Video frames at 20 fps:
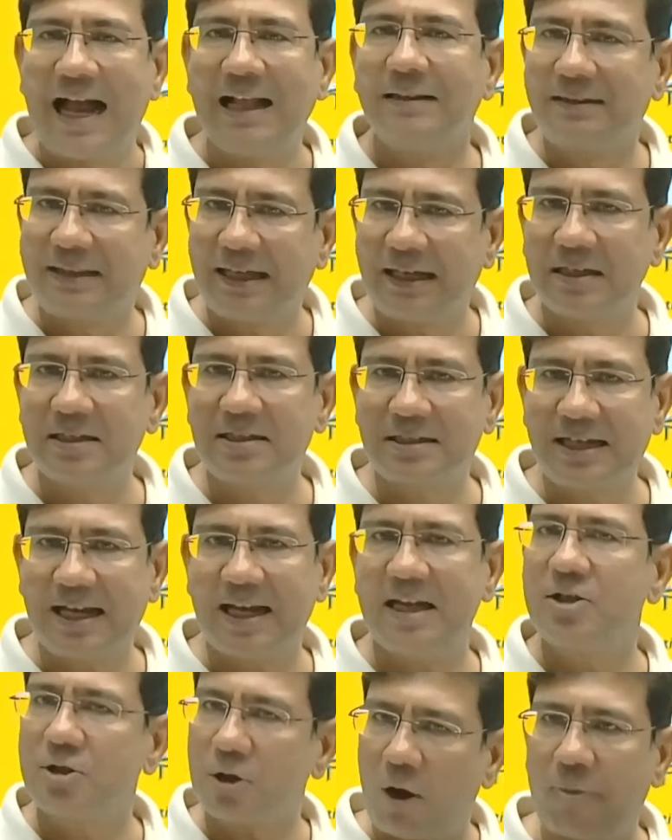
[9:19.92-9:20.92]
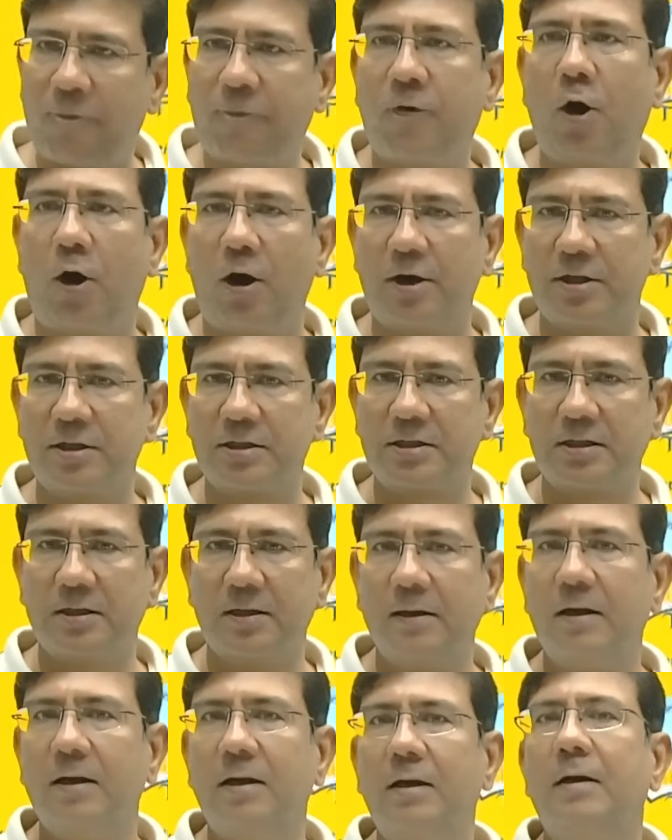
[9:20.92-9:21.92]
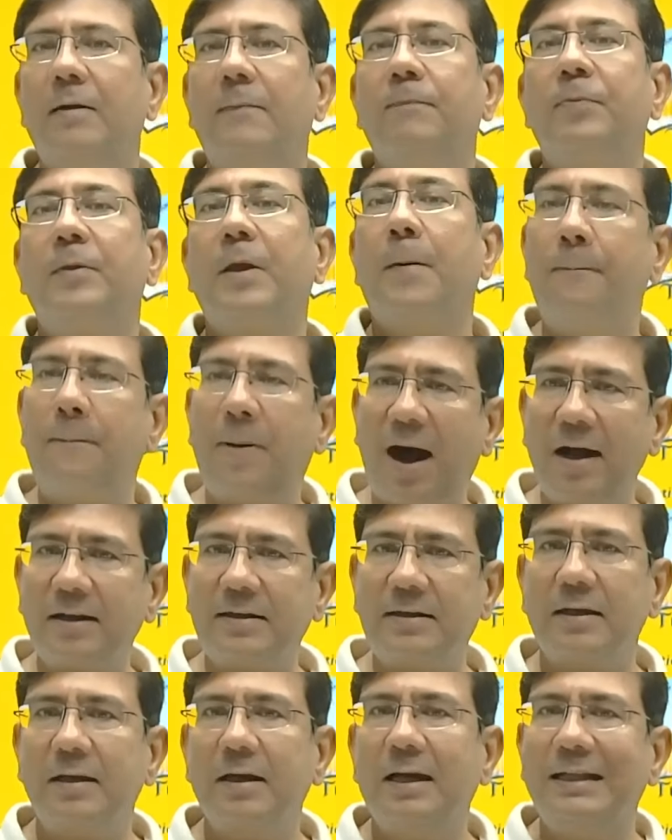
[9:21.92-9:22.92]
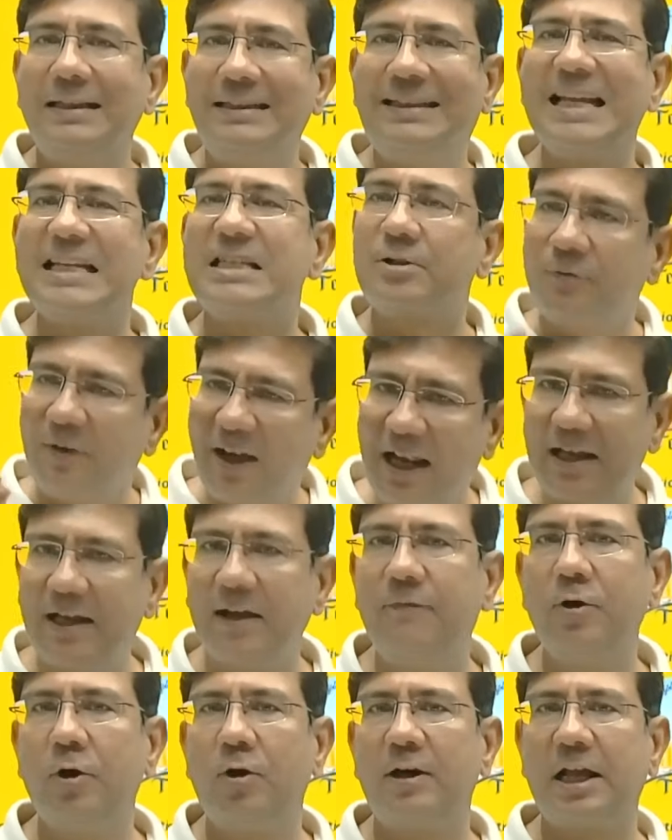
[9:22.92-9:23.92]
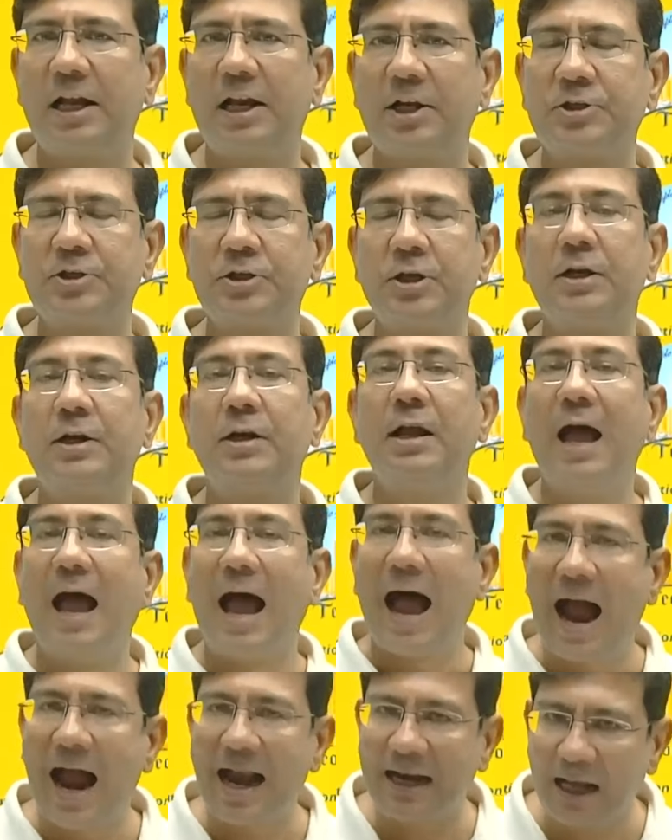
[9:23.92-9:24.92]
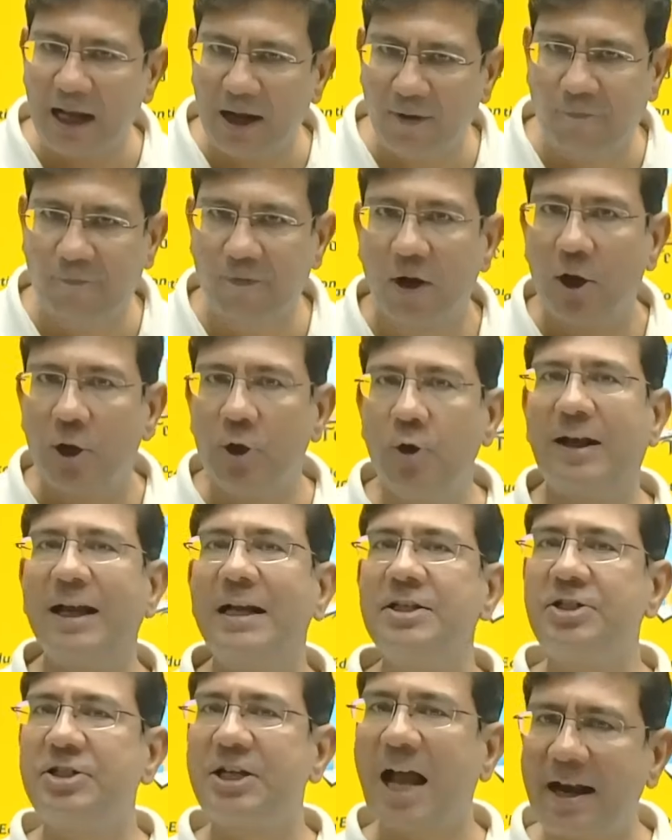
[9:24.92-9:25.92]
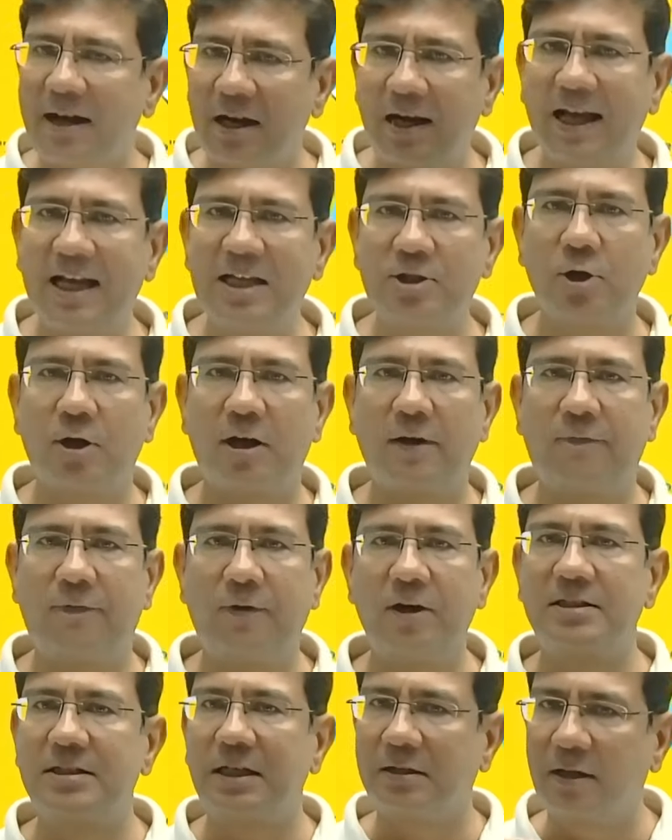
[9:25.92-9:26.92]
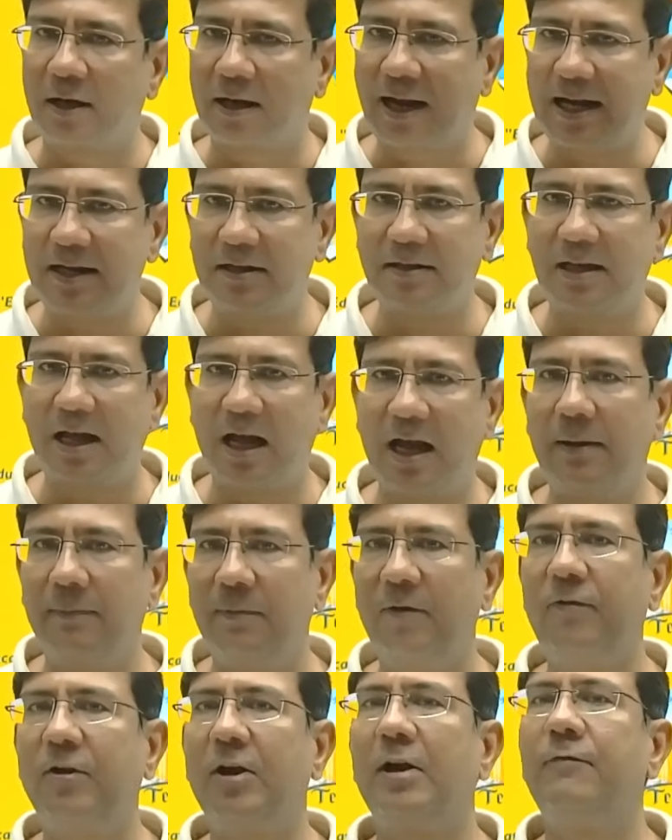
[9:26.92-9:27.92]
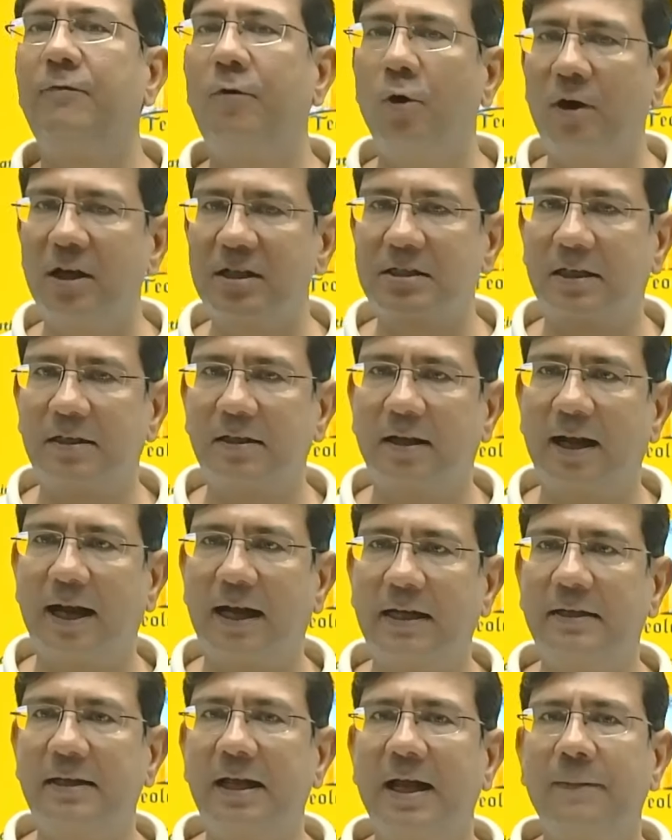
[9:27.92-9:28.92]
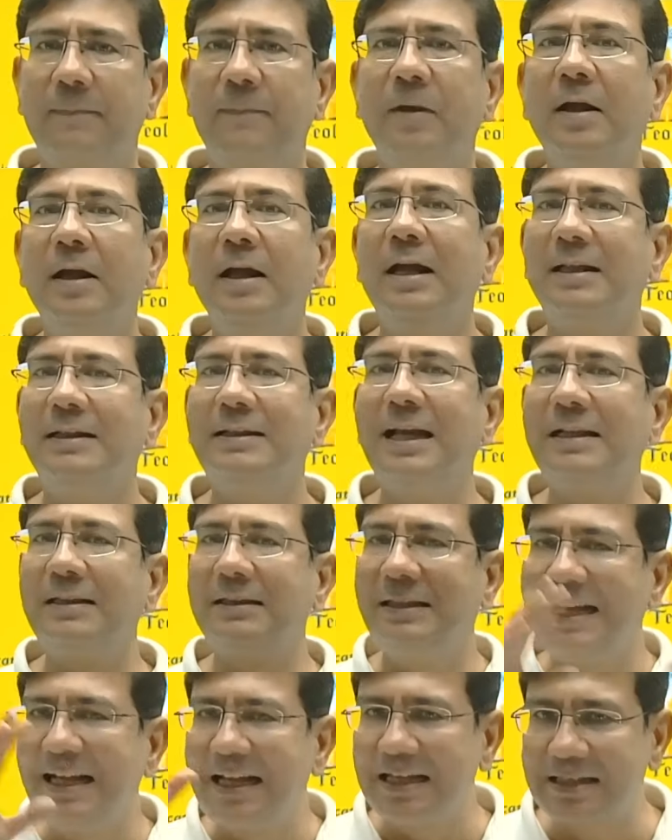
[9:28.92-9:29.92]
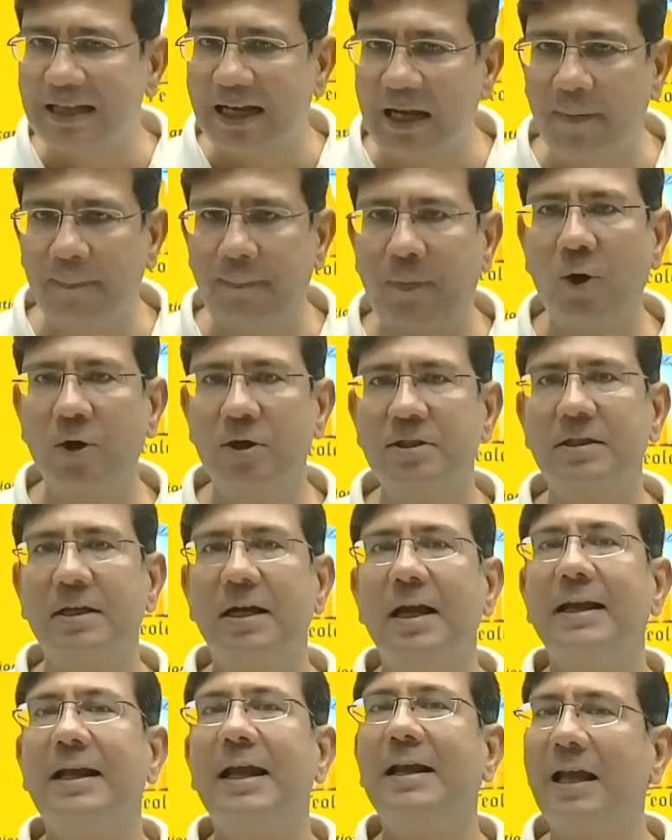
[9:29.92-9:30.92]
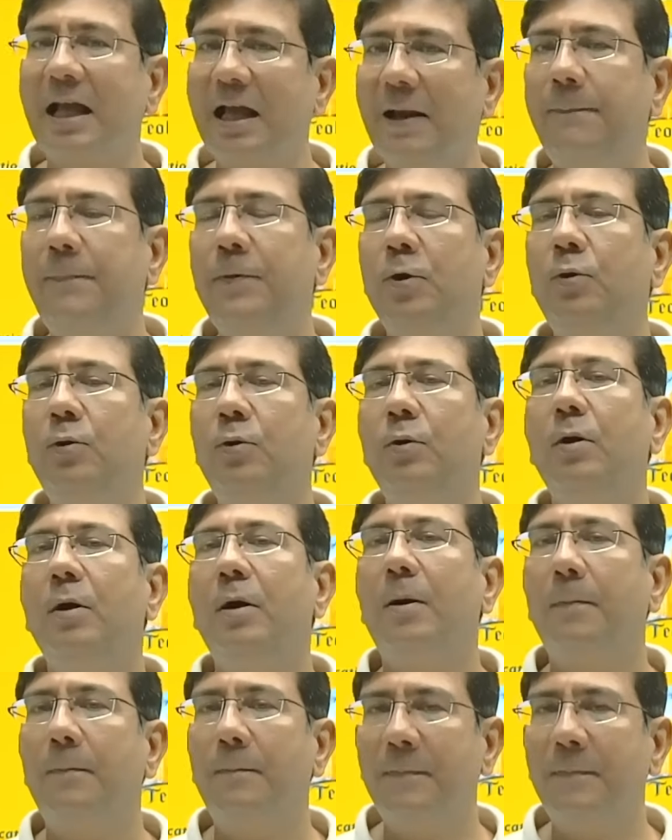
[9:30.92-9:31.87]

Can things change? Of course. But this will give you a direction, and if you can channelize your efforts at the right time, if you can focus at the right time, then these inputs can help you